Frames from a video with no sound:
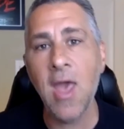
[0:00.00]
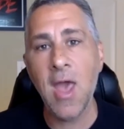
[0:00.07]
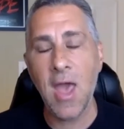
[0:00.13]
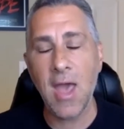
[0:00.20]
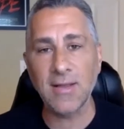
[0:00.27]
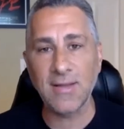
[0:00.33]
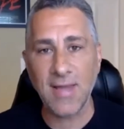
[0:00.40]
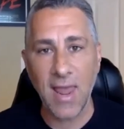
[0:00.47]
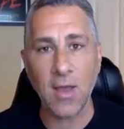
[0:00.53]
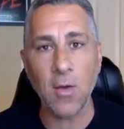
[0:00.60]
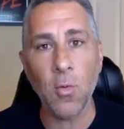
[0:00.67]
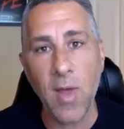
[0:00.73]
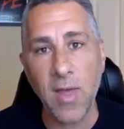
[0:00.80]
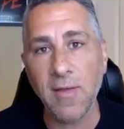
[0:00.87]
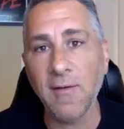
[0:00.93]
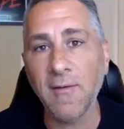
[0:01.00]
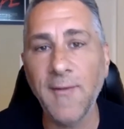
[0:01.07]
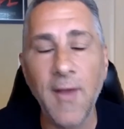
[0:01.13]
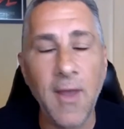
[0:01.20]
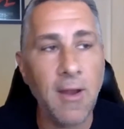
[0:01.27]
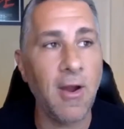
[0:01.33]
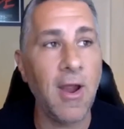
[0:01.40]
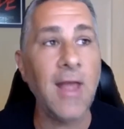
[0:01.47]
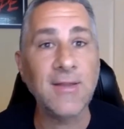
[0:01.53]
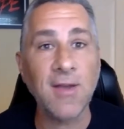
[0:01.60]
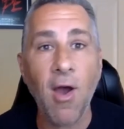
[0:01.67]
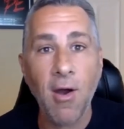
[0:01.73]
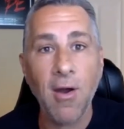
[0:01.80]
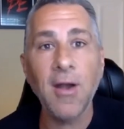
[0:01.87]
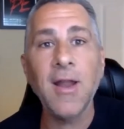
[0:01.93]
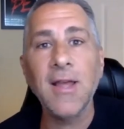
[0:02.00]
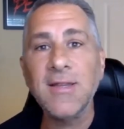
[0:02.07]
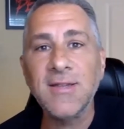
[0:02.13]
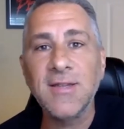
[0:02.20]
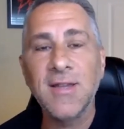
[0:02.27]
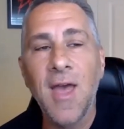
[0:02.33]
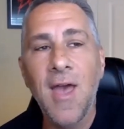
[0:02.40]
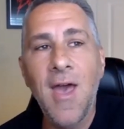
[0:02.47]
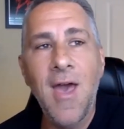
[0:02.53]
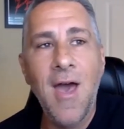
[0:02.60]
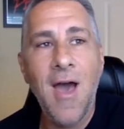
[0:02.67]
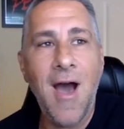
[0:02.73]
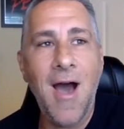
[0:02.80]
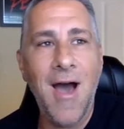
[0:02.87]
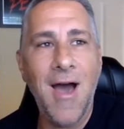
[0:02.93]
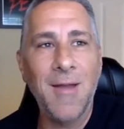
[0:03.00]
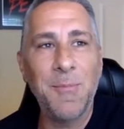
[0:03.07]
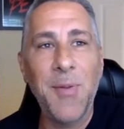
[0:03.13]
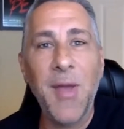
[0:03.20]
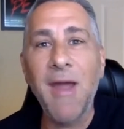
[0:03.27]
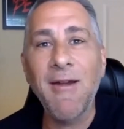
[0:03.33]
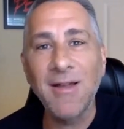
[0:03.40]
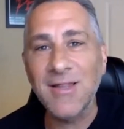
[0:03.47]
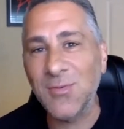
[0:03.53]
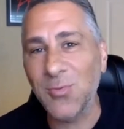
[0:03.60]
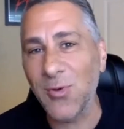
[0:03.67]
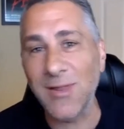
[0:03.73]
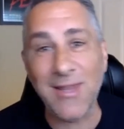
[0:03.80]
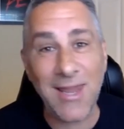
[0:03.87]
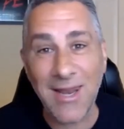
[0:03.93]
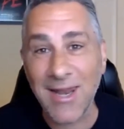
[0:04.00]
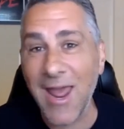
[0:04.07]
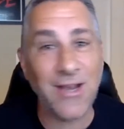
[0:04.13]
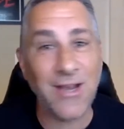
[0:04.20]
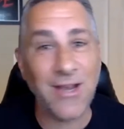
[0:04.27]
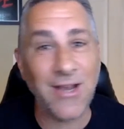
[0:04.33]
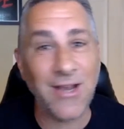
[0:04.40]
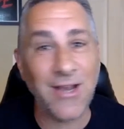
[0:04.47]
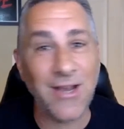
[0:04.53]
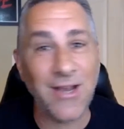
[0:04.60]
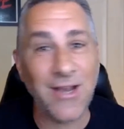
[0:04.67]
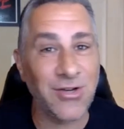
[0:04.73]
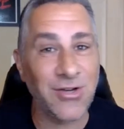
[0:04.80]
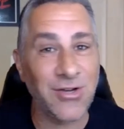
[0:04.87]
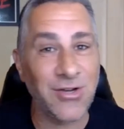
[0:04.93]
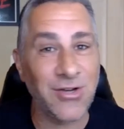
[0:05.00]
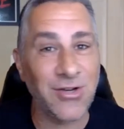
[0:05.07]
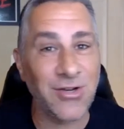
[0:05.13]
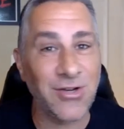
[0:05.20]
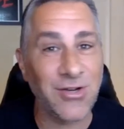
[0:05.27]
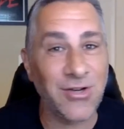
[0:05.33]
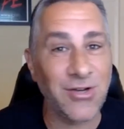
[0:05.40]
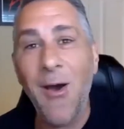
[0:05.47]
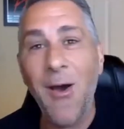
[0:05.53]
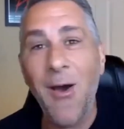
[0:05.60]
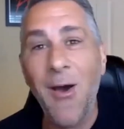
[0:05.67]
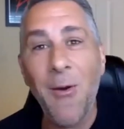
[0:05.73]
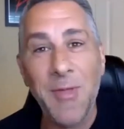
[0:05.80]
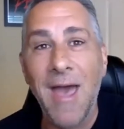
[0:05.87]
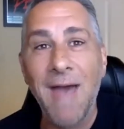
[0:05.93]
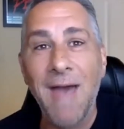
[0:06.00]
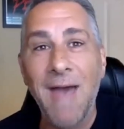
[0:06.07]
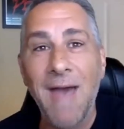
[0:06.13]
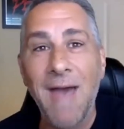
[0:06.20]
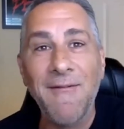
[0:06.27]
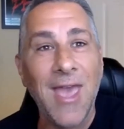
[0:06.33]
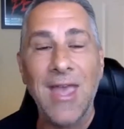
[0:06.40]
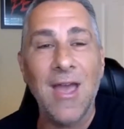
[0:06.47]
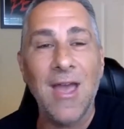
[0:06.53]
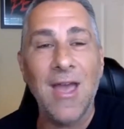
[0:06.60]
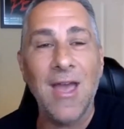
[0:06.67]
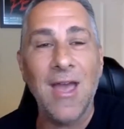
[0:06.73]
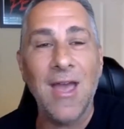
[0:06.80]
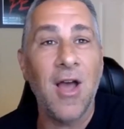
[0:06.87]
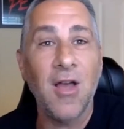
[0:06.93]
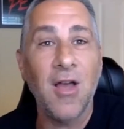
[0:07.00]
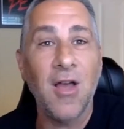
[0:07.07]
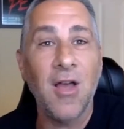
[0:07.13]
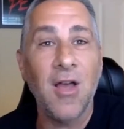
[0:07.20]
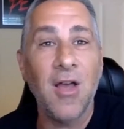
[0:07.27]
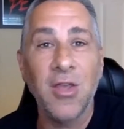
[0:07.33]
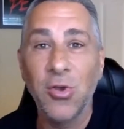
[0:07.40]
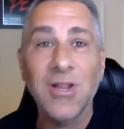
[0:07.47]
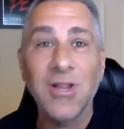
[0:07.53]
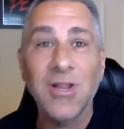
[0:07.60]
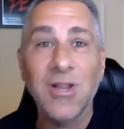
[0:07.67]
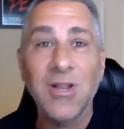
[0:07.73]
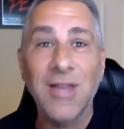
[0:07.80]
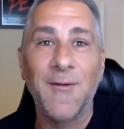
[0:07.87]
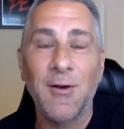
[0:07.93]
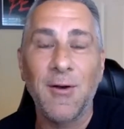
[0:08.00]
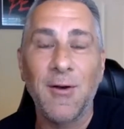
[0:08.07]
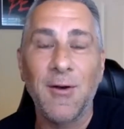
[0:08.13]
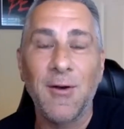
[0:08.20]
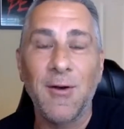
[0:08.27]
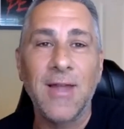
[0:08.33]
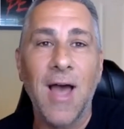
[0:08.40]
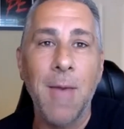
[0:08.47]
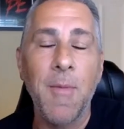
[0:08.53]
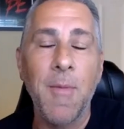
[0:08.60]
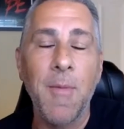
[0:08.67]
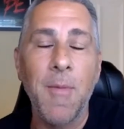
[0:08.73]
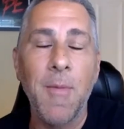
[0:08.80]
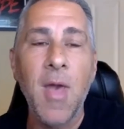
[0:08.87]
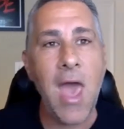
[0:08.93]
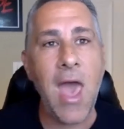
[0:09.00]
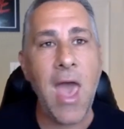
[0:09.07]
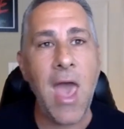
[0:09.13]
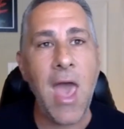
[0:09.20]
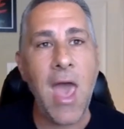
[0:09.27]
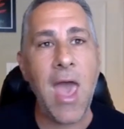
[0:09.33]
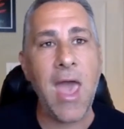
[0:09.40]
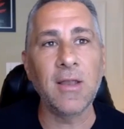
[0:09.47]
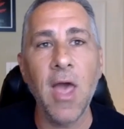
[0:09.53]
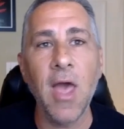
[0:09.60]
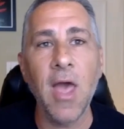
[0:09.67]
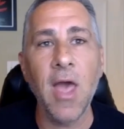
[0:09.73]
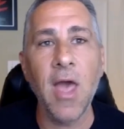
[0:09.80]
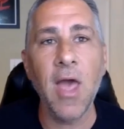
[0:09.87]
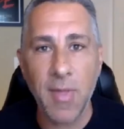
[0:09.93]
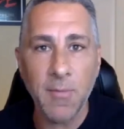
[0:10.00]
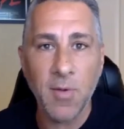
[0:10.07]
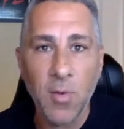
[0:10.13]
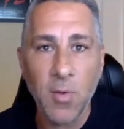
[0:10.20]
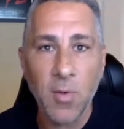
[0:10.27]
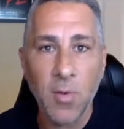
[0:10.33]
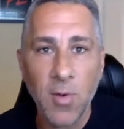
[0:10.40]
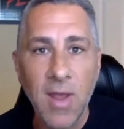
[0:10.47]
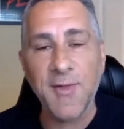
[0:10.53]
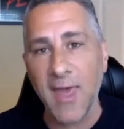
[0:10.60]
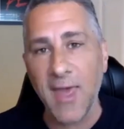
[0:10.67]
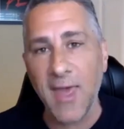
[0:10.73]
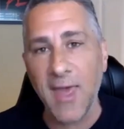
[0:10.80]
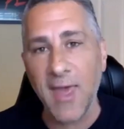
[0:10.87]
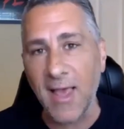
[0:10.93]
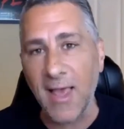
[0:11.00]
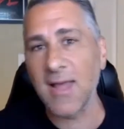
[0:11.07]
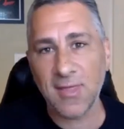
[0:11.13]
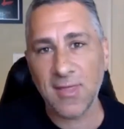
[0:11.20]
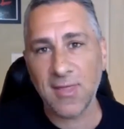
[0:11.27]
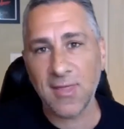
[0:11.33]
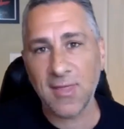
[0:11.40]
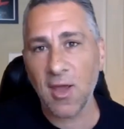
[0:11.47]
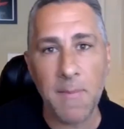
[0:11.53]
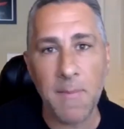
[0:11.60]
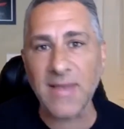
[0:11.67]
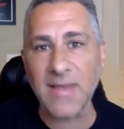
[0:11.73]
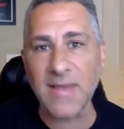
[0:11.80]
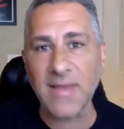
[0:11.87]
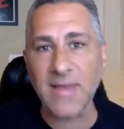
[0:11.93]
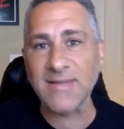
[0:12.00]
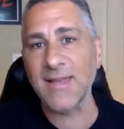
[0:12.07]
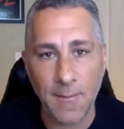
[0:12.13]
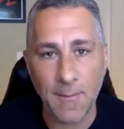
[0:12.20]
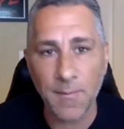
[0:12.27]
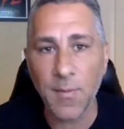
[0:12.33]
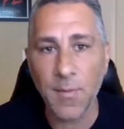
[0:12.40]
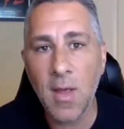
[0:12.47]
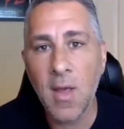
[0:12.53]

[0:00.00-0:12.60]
and take away their fear. It's hardest on parents with teenagers who are trying to help them navigate a usually difficult time and help them grieve things that they're missing.